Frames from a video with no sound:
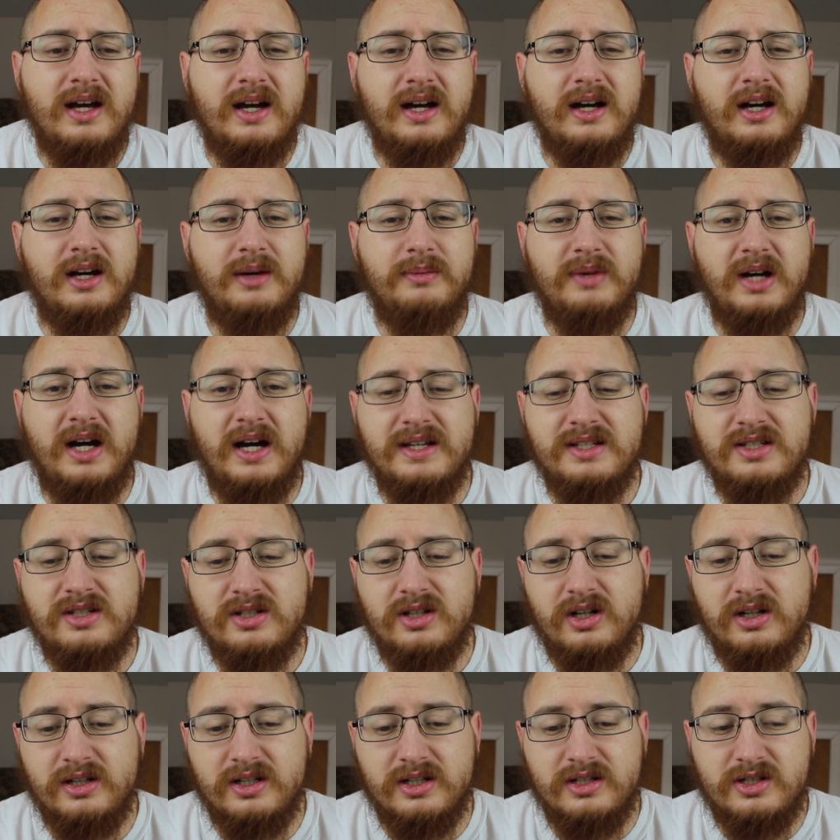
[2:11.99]
Um, I
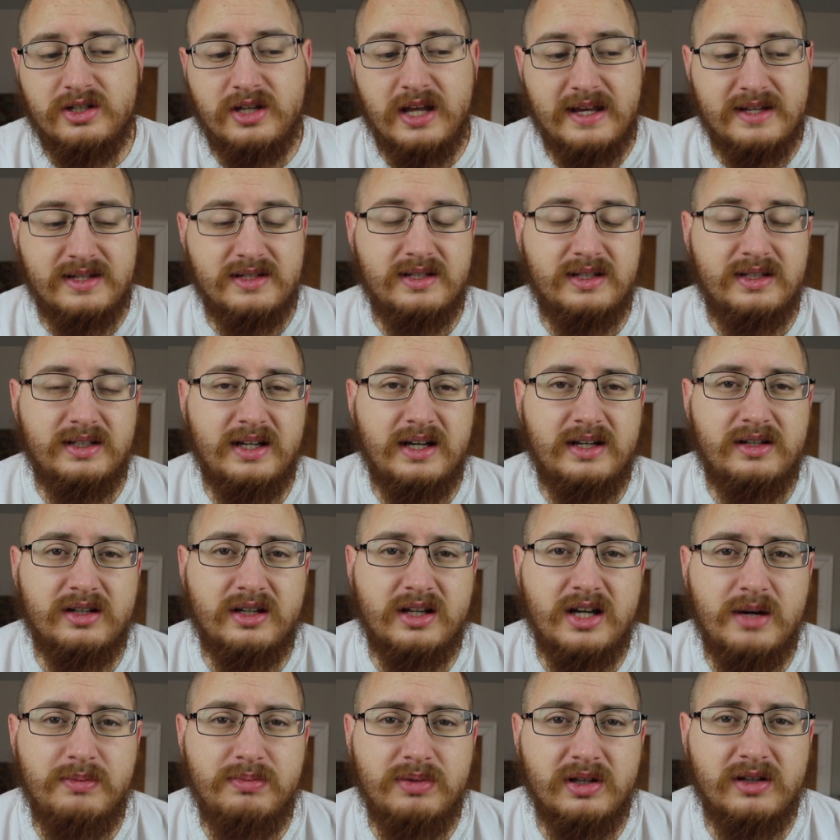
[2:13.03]
started testing out a
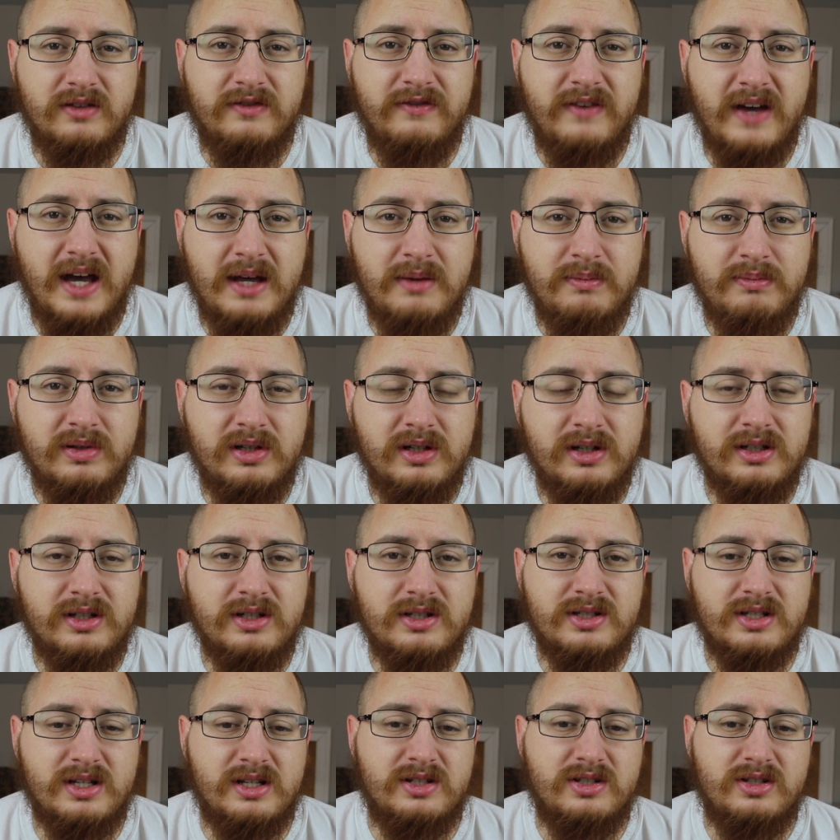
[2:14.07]
couple of fat
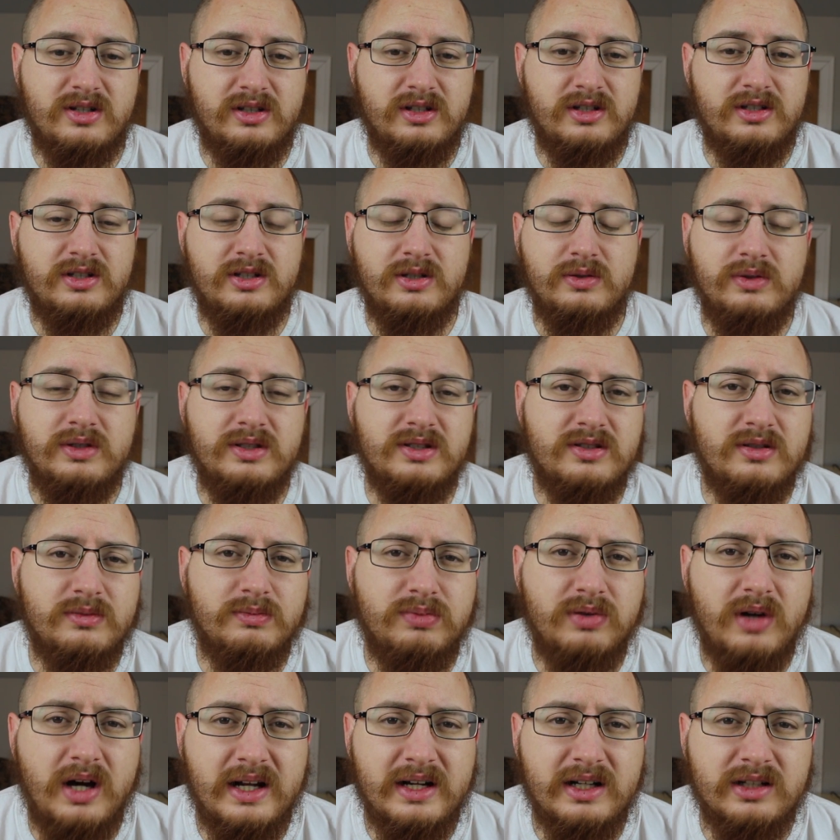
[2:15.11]
burners. I started doing some
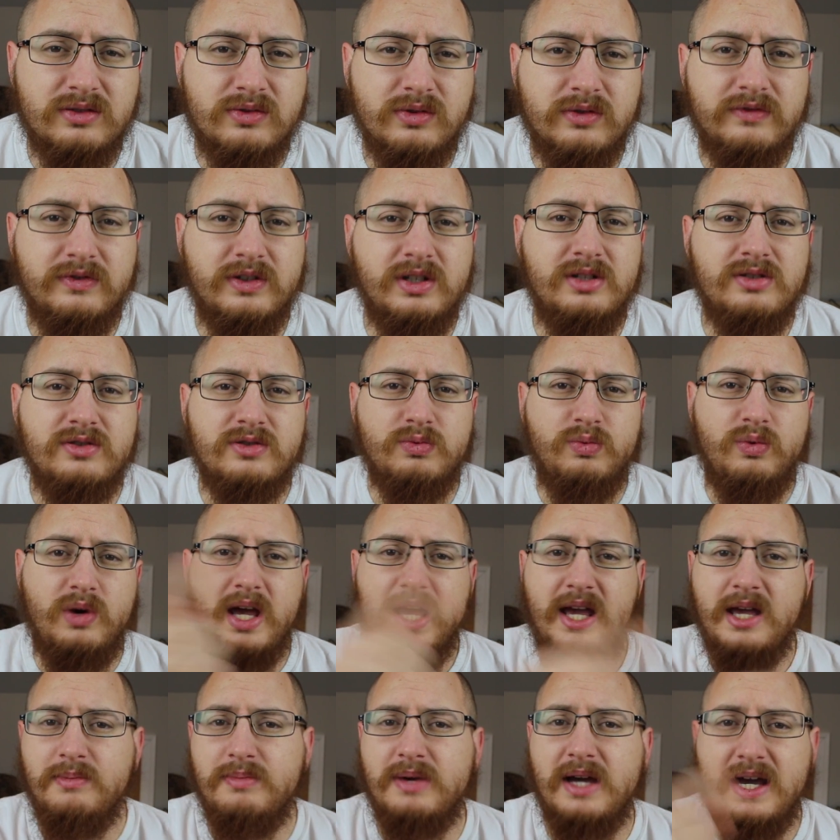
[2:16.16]
product reviews
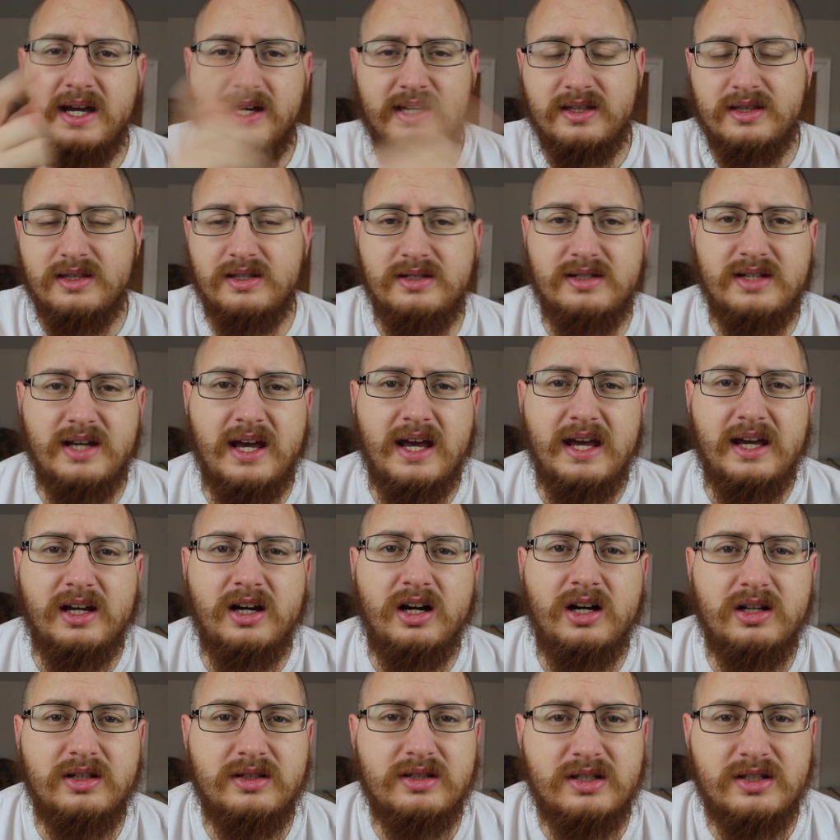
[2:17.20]
way back in the day
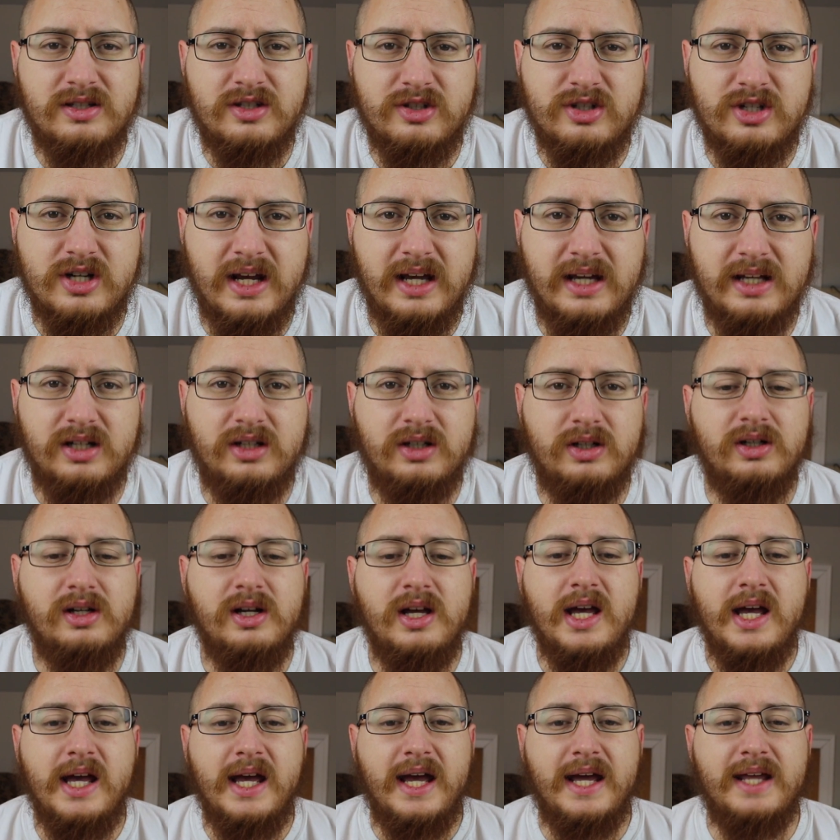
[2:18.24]
on this channel,
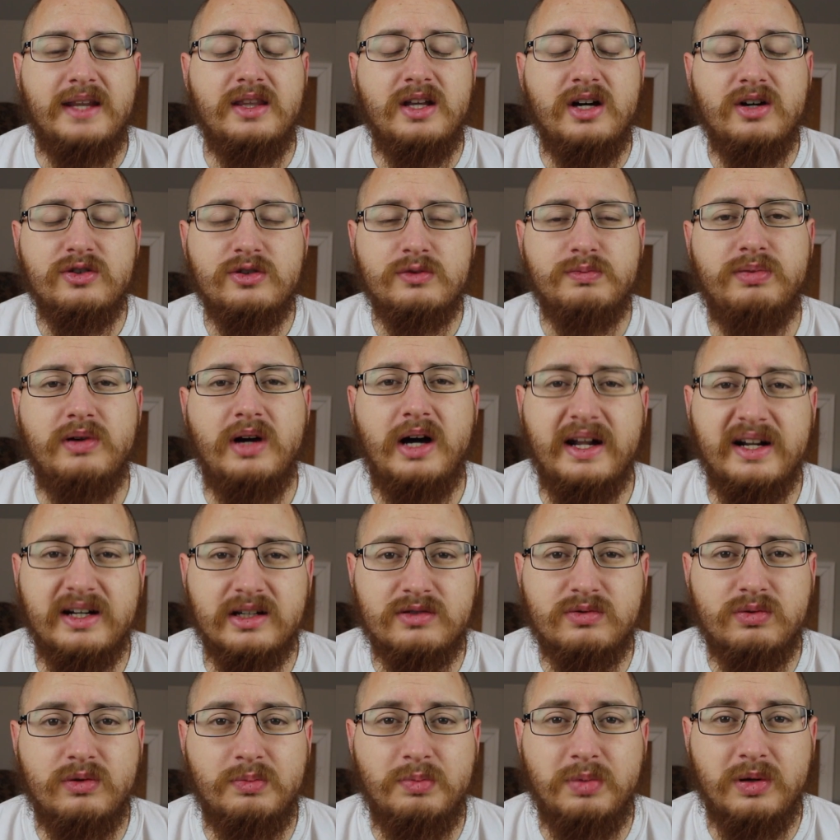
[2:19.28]
and those
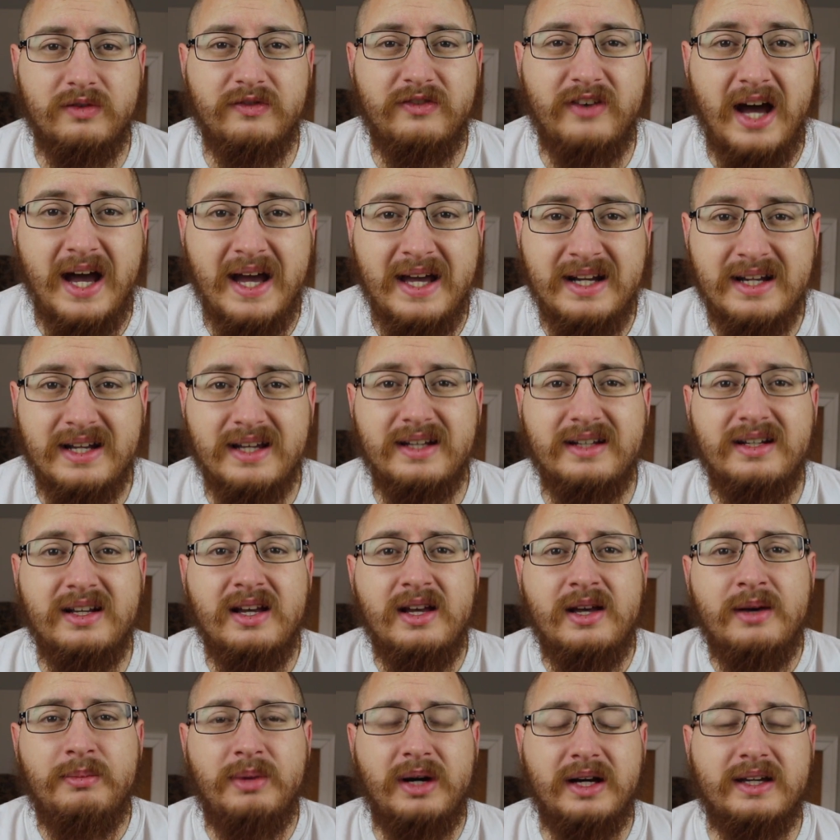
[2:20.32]
products were provided
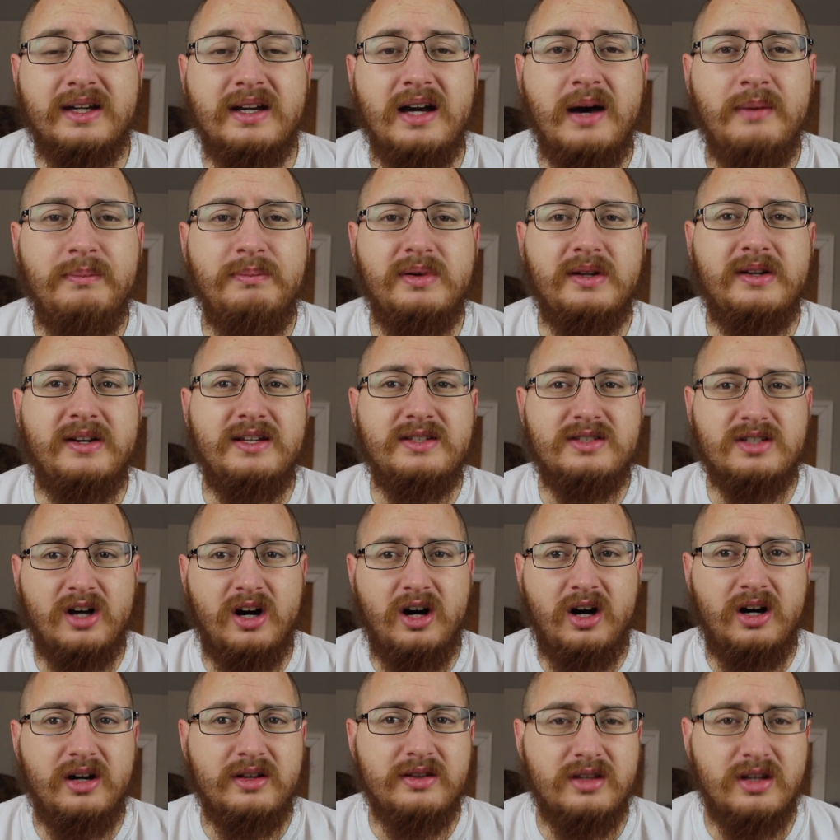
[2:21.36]
by companies
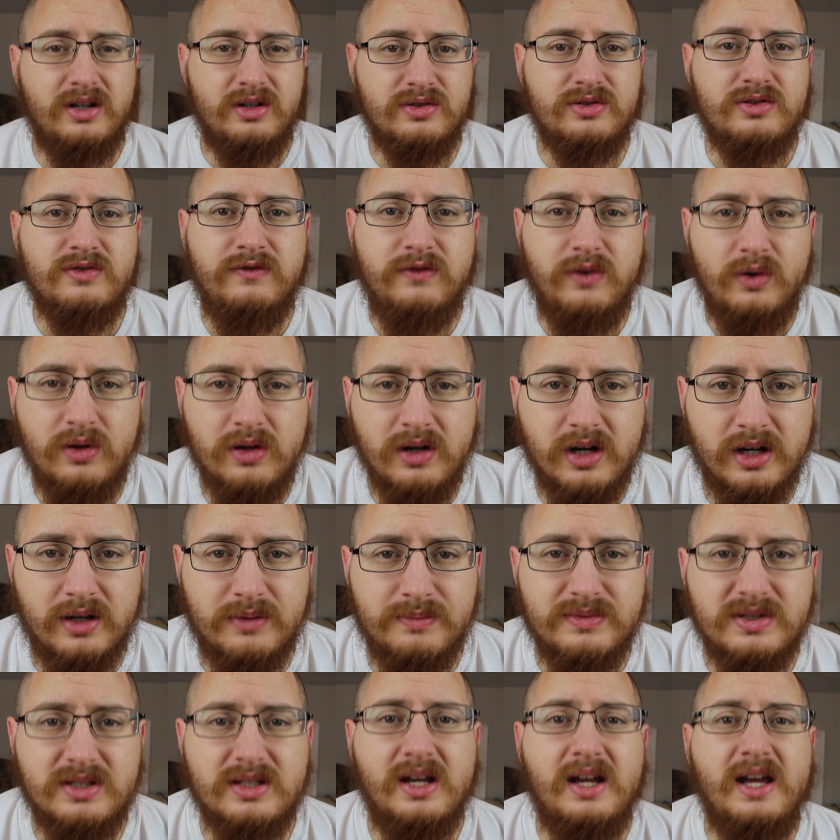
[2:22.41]
on those
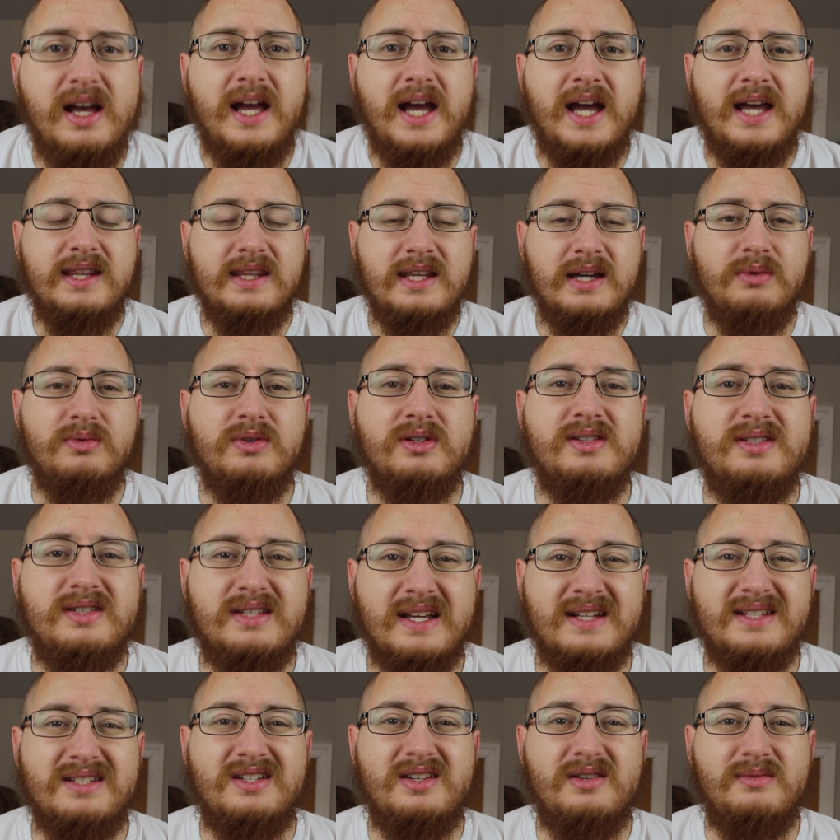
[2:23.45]
forums, and they were
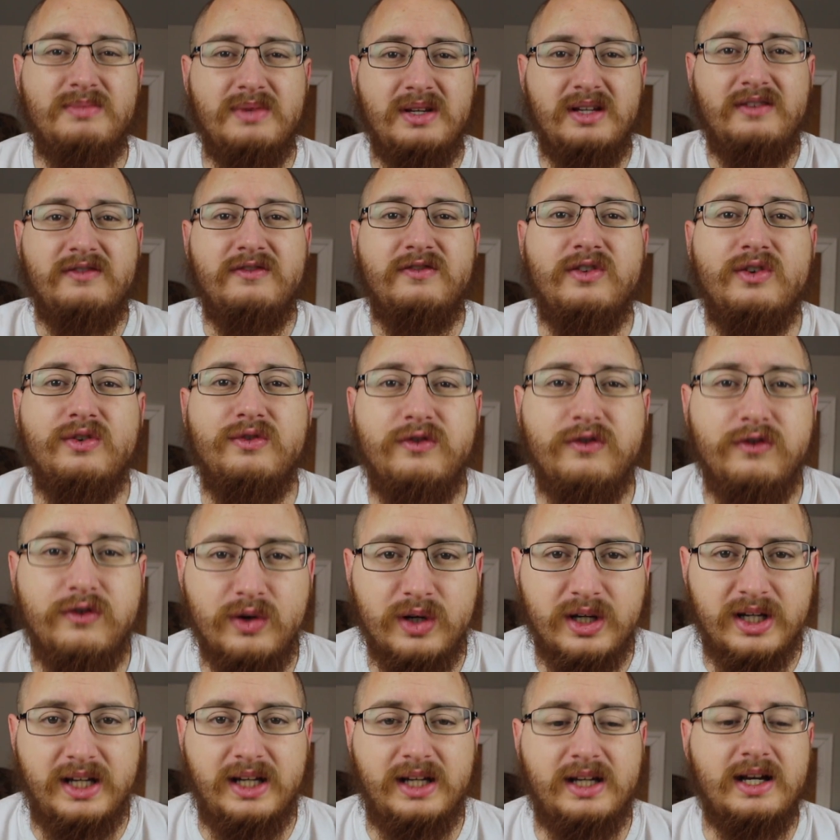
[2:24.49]
sent to me for
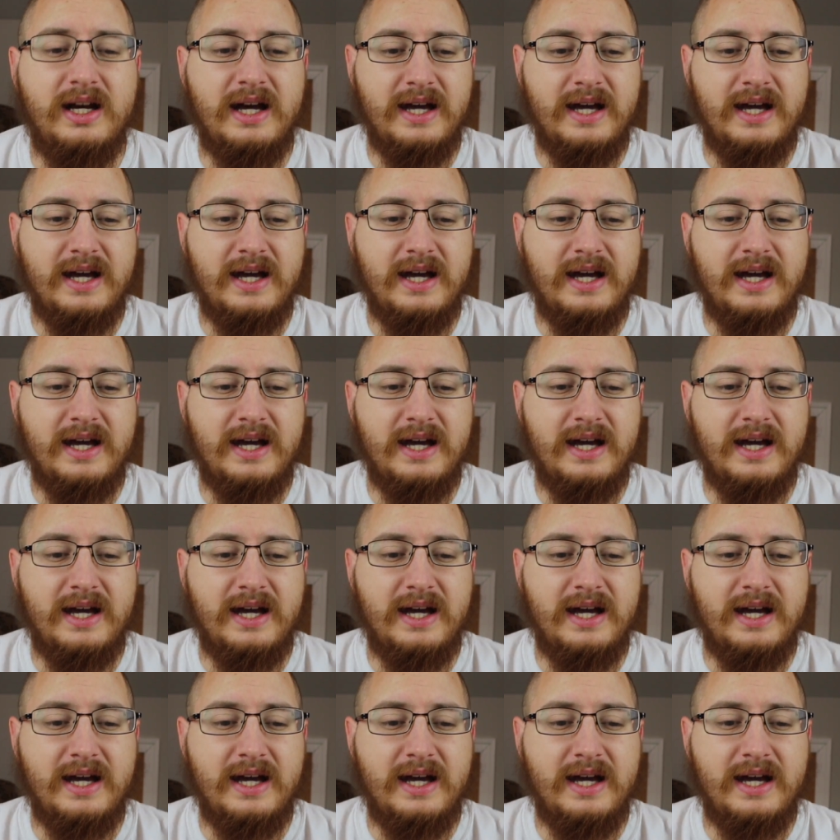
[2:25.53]
free.